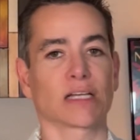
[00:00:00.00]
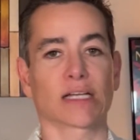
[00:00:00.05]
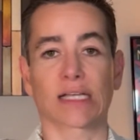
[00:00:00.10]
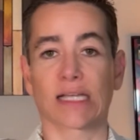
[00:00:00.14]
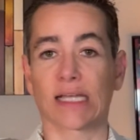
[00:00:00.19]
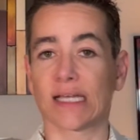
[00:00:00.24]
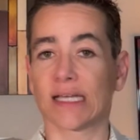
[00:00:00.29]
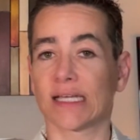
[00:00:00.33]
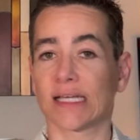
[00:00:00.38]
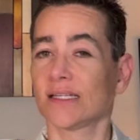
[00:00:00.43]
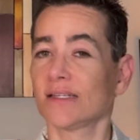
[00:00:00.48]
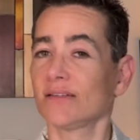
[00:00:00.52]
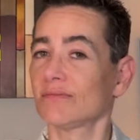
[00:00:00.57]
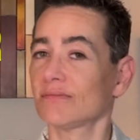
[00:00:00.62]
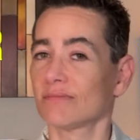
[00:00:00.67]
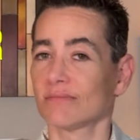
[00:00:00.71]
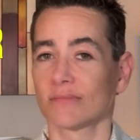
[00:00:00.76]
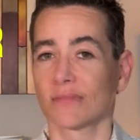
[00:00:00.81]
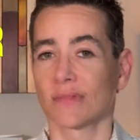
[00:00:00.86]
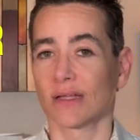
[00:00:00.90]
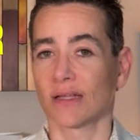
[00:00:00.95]
Again,
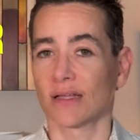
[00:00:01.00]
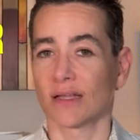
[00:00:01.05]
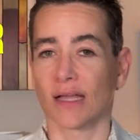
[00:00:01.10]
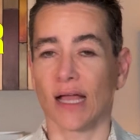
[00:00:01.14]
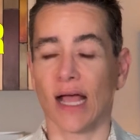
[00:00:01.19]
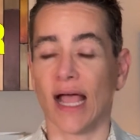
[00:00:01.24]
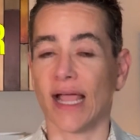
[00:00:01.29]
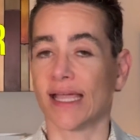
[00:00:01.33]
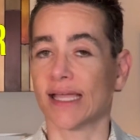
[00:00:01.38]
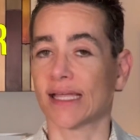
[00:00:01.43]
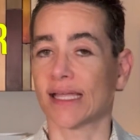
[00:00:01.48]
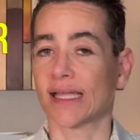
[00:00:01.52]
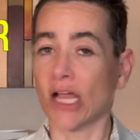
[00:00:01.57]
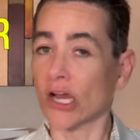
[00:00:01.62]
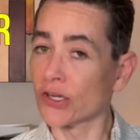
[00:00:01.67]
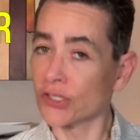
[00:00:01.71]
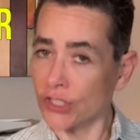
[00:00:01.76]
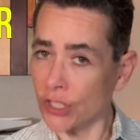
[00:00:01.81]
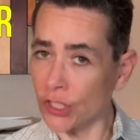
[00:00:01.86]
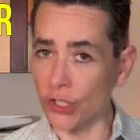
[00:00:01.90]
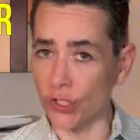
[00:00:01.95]
I can
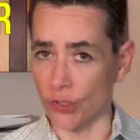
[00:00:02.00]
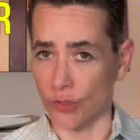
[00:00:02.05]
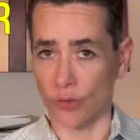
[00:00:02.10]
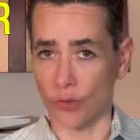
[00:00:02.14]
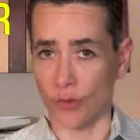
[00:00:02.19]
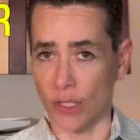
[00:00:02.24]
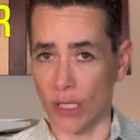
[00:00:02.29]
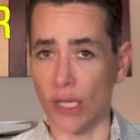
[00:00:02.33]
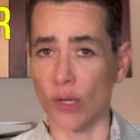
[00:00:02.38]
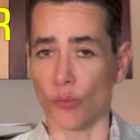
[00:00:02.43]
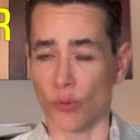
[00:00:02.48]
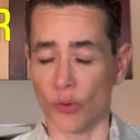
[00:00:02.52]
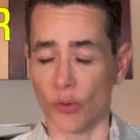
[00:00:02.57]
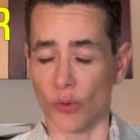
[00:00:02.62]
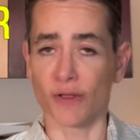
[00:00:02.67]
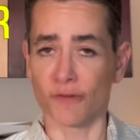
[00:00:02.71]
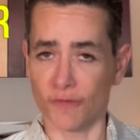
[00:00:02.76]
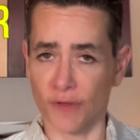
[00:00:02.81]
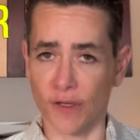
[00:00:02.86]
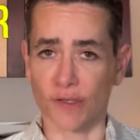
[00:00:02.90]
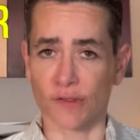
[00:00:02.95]
guarantee you it would
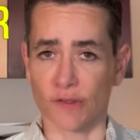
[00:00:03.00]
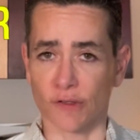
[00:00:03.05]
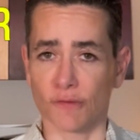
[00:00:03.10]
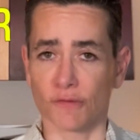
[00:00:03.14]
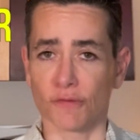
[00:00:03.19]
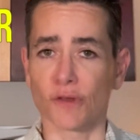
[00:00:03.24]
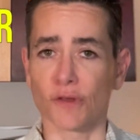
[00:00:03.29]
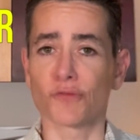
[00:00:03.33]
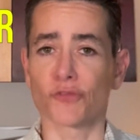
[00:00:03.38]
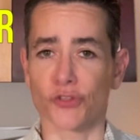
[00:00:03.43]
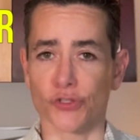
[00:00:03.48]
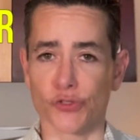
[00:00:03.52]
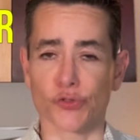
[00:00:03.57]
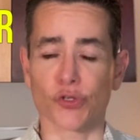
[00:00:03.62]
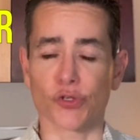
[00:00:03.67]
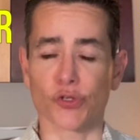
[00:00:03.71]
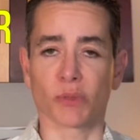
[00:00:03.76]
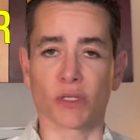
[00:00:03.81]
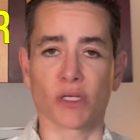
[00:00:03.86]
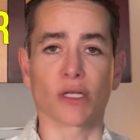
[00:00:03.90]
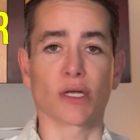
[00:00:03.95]
be effective for the
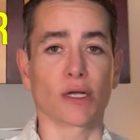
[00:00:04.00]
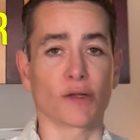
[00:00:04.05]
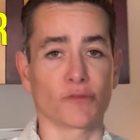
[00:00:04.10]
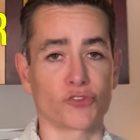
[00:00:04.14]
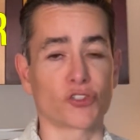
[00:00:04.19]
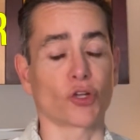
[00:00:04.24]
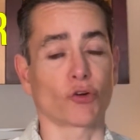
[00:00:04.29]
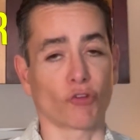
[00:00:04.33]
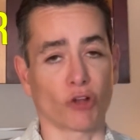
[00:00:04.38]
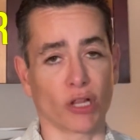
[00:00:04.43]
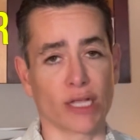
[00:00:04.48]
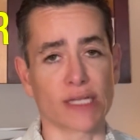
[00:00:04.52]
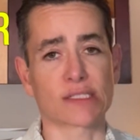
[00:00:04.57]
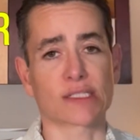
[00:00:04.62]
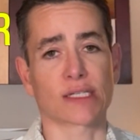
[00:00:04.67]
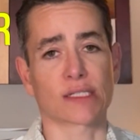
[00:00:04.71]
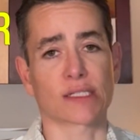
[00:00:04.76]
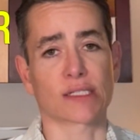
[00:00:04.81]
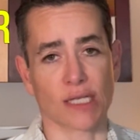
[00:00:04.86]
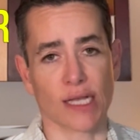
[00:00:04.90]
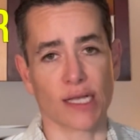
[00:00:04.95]
treatment of
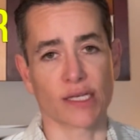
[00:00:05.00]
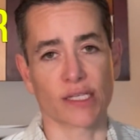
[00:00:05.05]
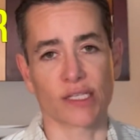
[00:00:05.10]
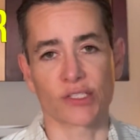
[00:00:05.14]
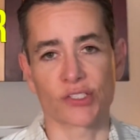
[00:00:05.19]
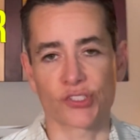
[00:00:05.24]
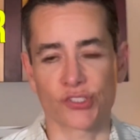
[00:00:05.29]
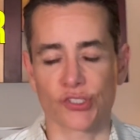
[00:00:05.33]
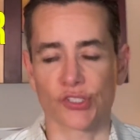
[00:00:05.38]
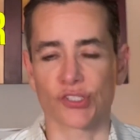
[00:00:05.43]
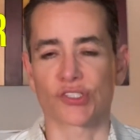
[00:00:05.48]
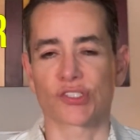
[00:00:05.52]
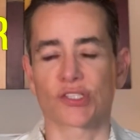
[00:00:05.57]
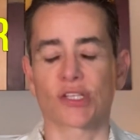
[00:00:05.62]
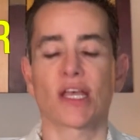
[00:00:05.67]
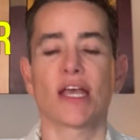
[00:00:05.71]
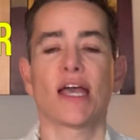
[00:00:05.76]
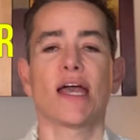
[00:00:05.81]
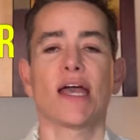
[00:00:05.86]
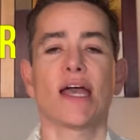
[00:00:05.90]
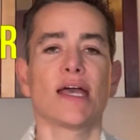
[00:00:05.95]
generalized anxiety. It's just